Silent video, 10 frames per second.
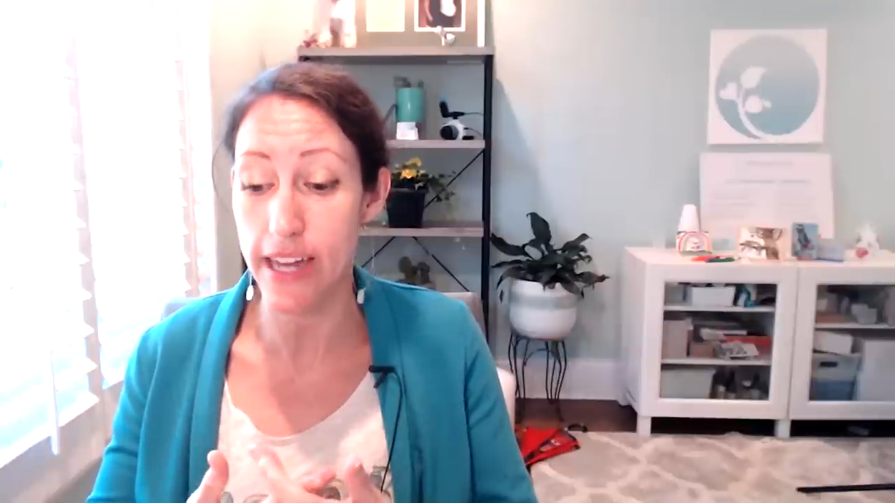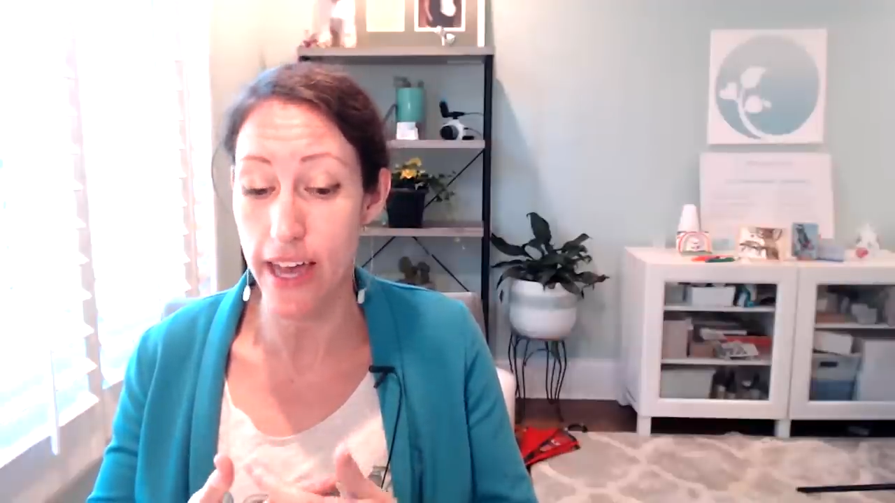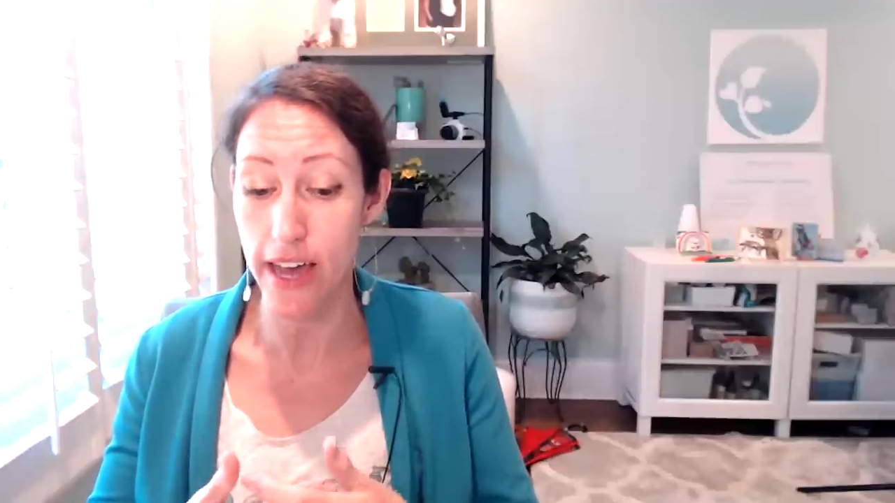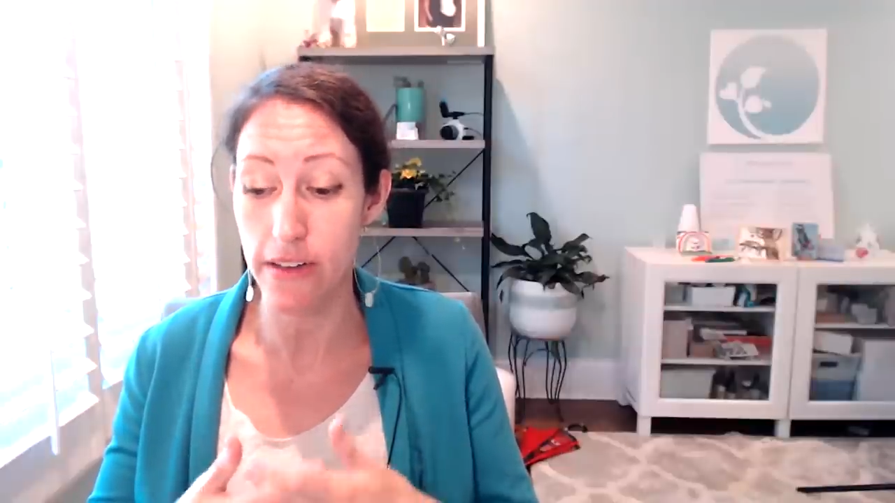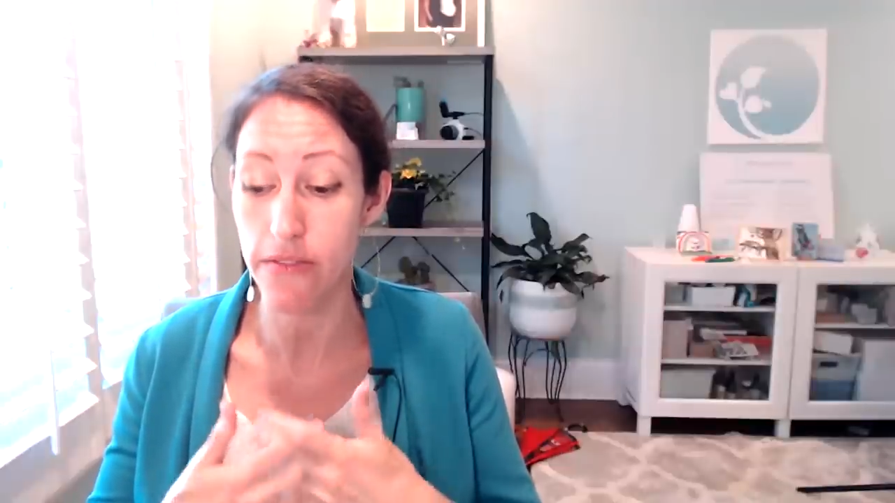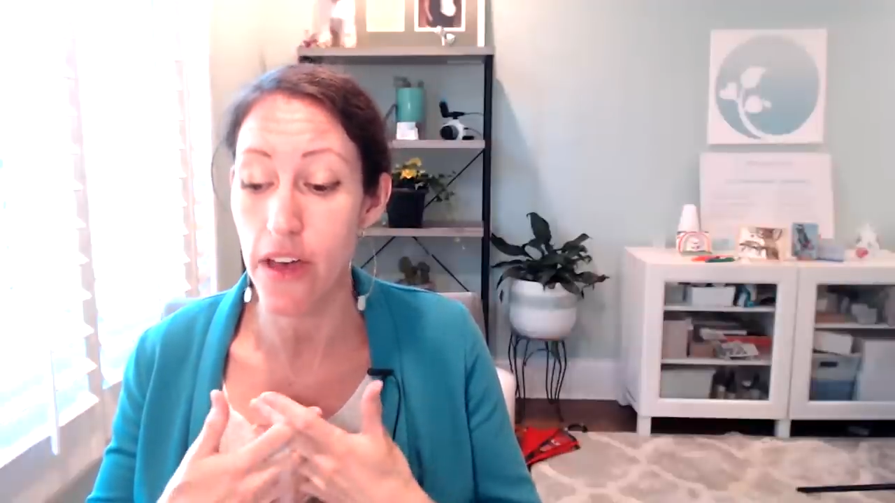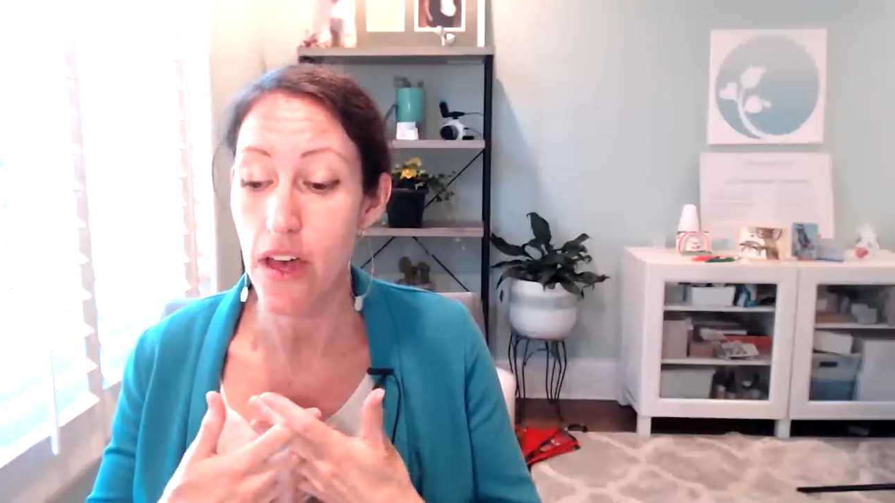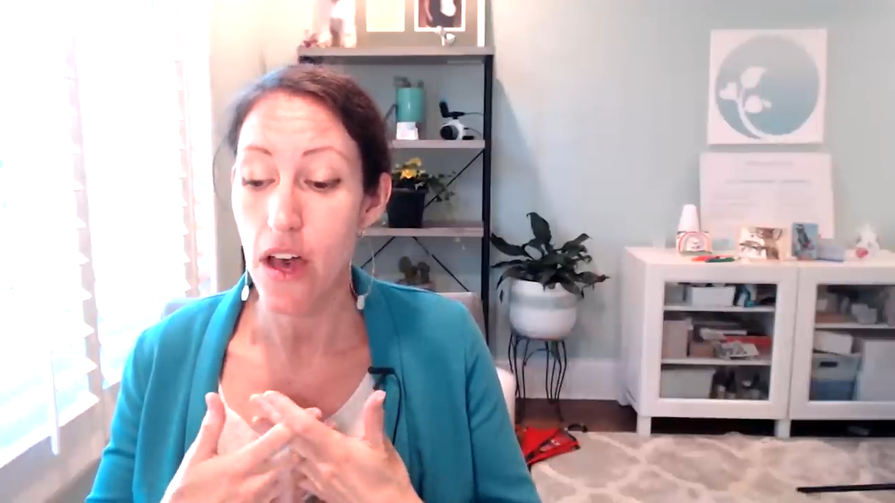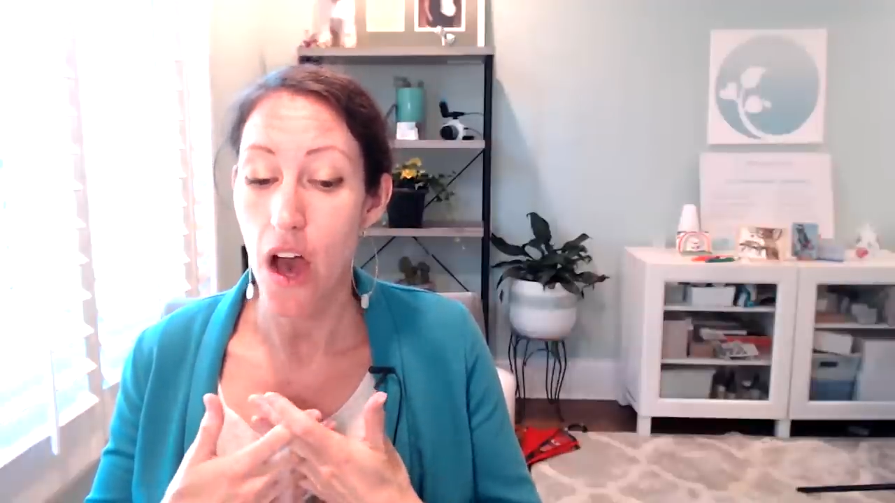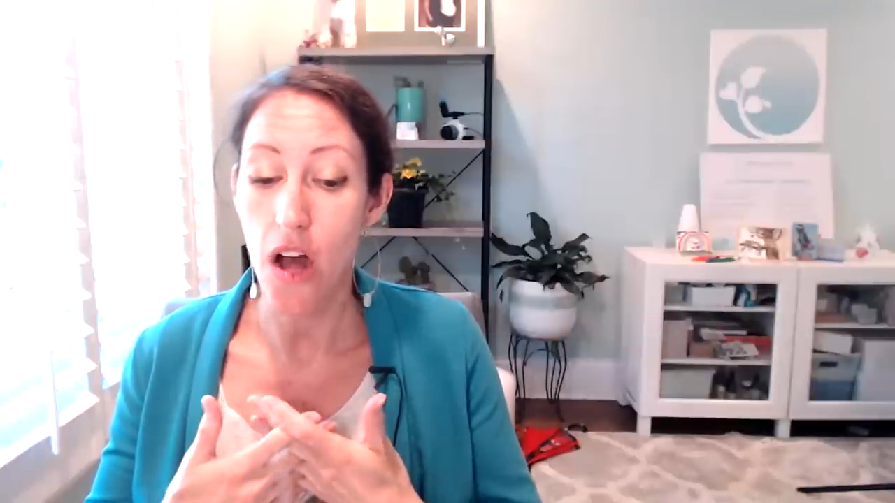have
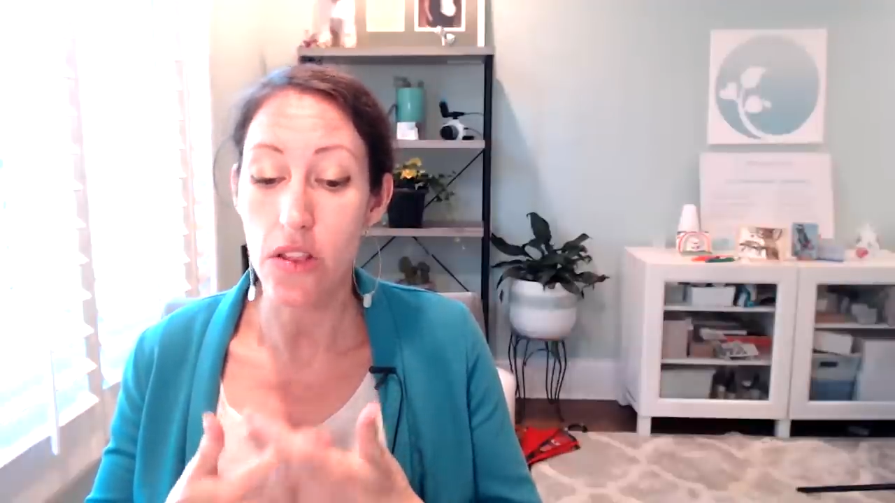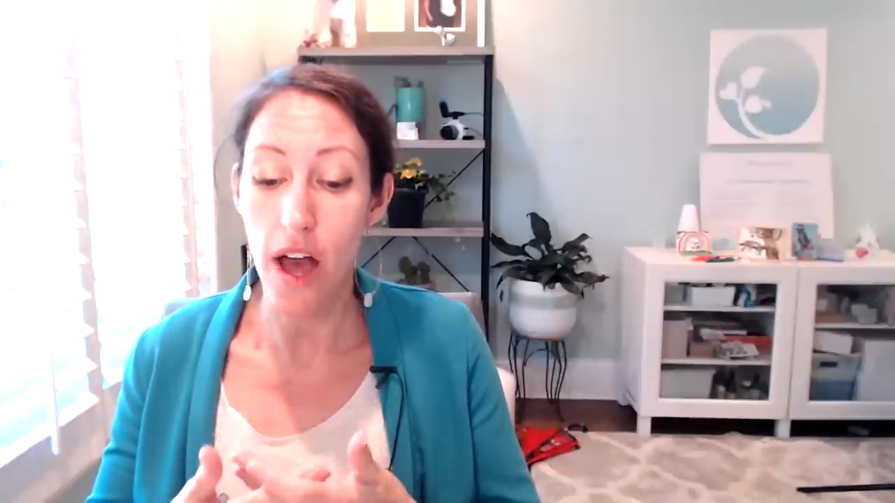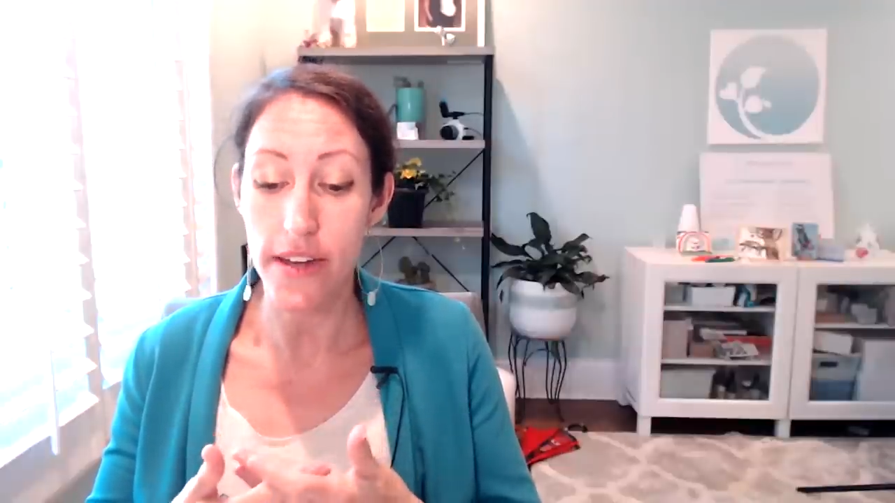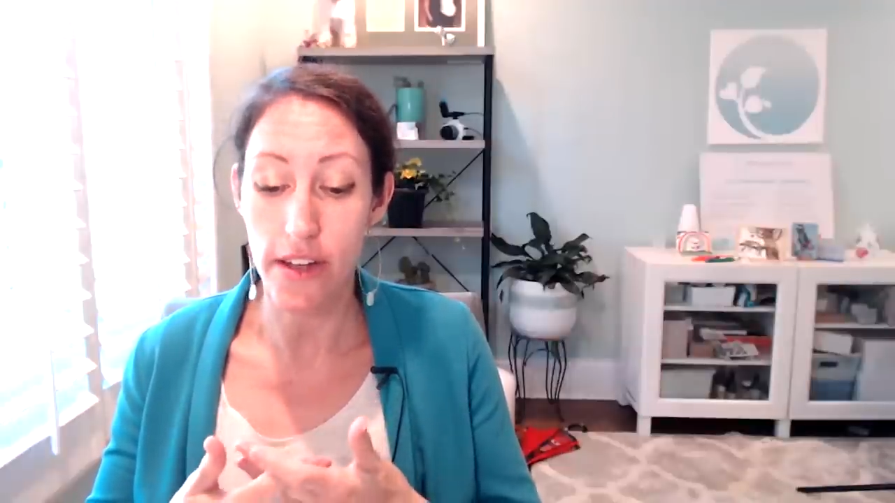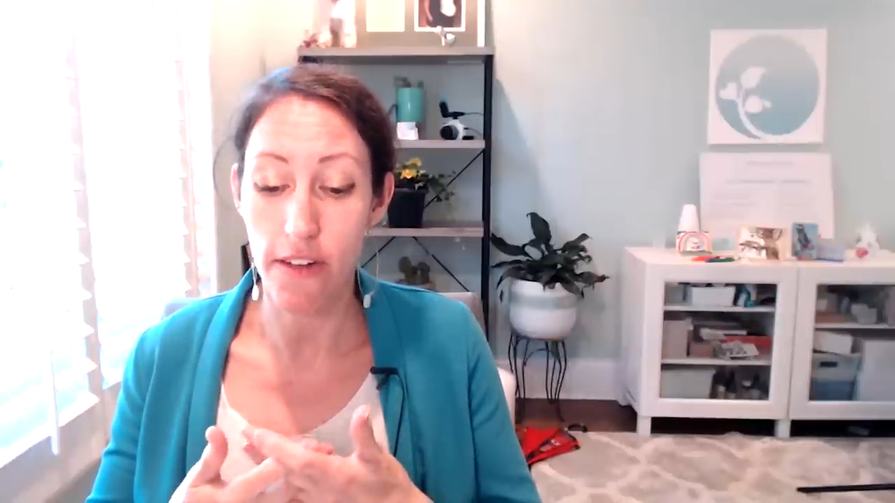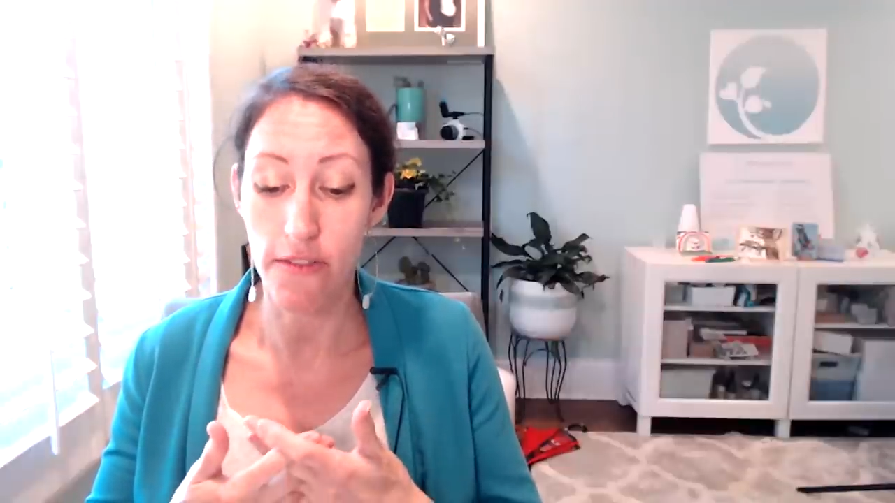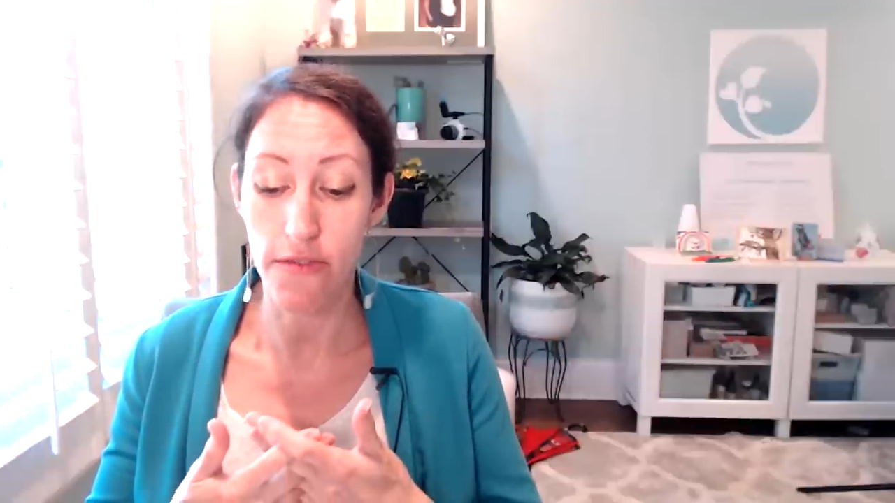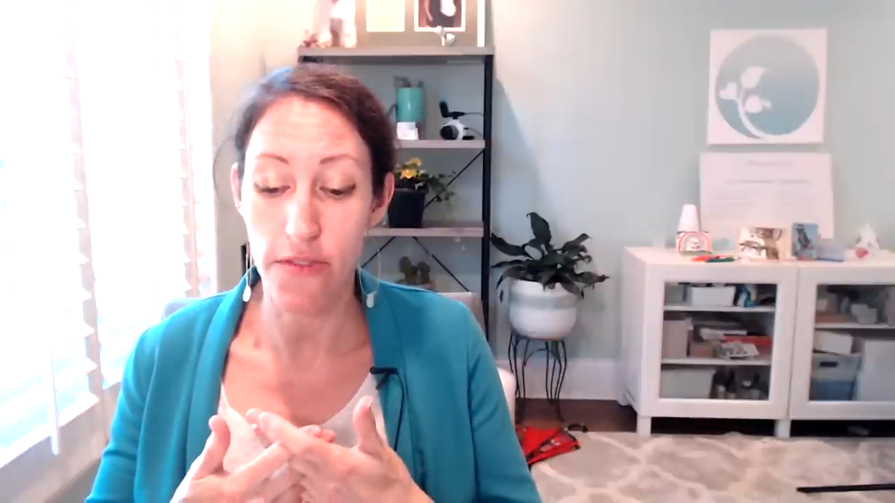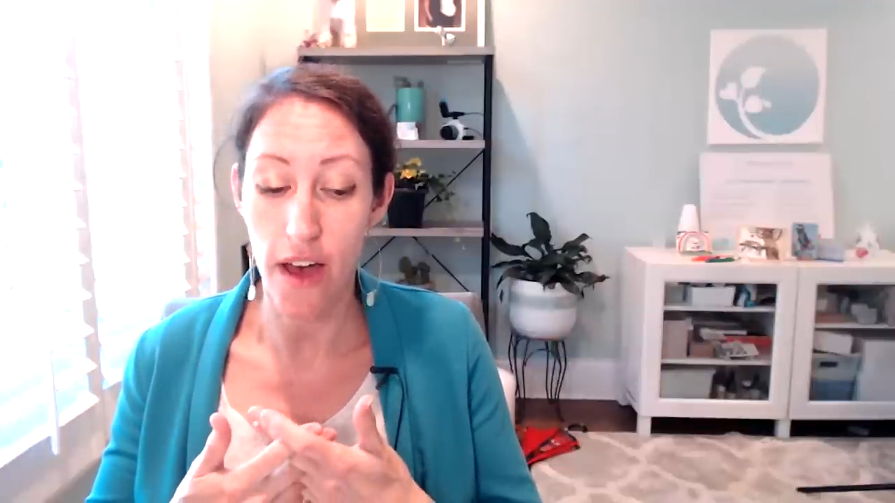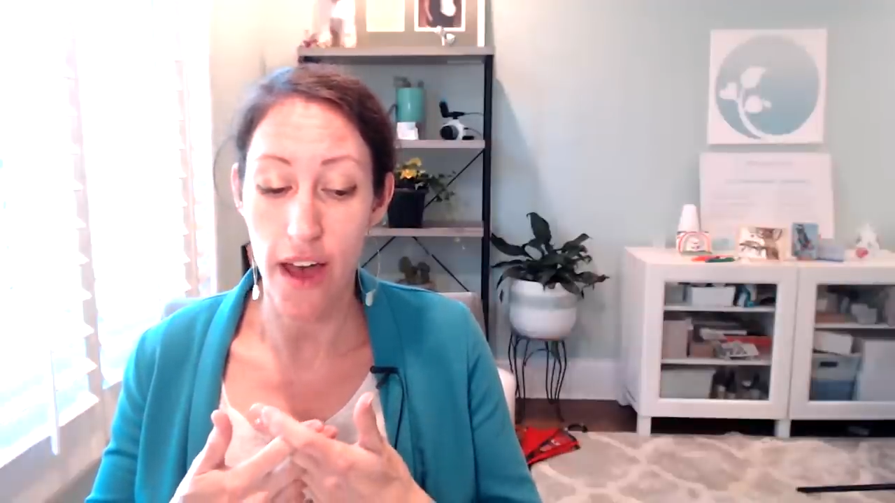a lot of,